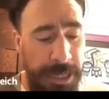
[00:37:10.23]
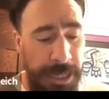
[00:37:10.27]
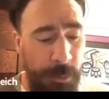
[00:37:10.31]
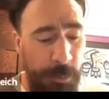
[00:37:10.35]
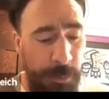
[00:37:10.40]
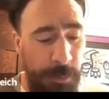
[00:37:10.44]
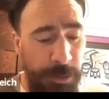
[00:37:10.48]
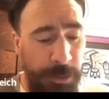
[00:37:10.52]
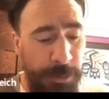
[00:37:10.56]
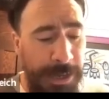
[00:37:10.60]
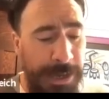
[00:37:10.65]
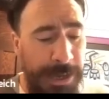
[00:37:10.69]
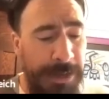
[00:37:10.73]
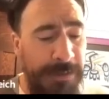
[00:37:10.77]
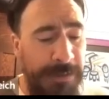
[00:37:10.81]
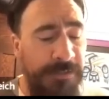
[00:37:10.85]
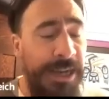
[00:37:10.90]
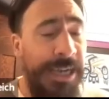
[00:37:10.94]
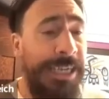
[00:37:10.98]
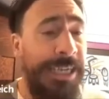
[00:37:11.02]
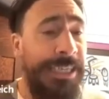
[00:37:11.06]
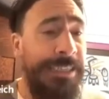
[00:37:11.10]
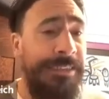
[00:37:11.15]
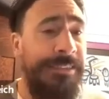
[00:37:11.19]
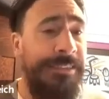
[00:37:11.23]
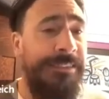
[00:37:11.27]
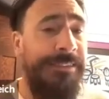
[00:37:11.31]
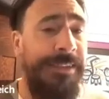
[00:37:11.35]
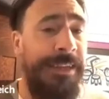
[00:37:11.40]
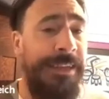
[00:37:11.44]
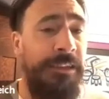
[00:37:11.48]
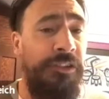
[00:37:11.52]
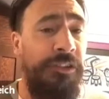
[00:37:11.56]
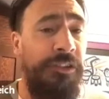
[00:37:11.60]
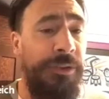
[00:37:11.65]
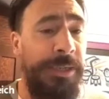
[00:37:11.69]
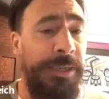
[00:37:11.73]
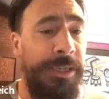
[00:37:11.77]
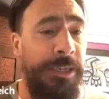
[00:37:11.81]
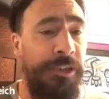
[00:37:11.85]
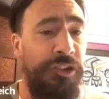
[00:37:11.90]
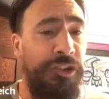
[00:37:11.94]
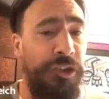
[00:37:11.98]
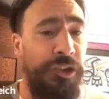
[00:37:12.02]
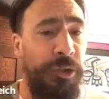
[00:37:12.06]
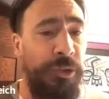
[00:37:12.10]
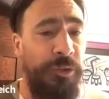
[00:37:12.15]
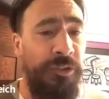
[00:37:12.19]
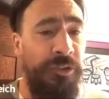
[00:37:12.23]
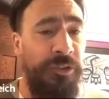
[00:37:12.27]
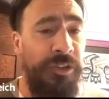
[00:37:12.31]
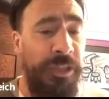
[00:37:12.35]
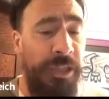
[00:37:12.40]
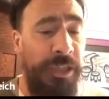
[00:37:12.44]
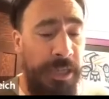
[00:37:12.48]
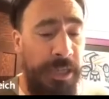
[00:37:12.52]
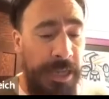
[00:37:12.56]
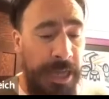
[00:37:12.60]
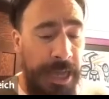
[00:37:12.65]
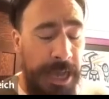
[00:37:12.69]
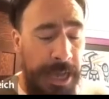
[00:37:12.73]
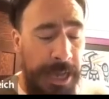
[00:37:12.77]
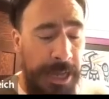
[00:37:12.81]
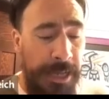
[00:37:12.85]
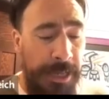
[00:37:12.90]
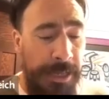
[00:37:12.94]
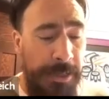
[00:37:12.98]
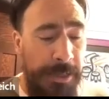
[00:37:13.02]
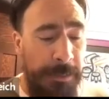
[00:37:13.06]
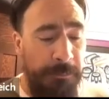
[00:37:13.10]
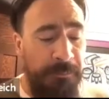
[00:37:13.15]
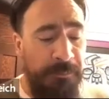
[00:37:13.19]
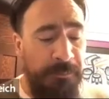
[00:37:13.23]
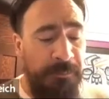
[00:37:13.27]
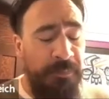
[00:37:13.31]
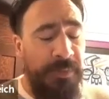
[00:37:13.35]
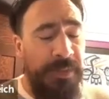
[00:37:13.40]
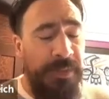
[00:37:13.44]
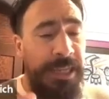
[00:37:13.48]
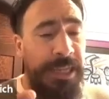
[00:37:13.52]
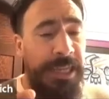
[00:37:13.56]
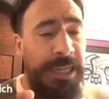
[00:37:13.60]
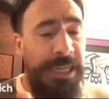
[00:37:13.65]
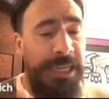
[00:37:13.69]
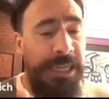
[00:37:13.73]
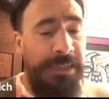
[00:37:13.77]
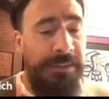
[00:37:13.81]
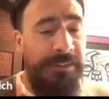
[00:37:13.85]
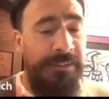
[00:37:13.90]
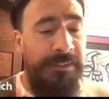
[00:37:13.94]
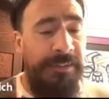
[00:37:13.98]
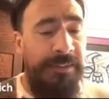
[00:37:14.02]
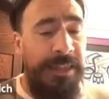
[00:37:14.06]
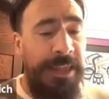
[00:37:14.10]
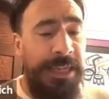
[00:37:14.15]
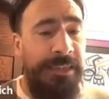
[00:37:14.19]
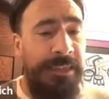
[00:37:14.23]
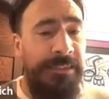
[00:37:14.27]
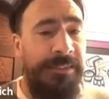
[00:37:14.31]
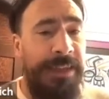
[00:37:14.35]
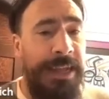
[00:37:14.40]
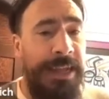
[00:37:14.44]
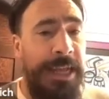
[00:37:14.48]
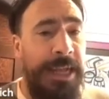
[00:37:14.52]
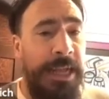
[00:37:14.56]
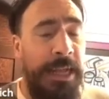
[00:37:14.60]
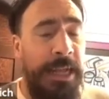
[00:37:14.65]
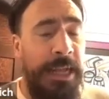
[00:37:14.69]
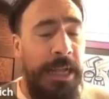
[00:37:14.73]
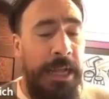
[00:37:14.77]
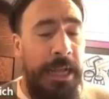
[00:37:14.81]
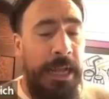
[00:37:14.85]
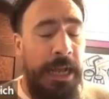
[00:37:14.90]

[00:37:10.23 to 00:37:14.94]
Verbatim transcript: And when you have heightened sensory issues, um, it's things that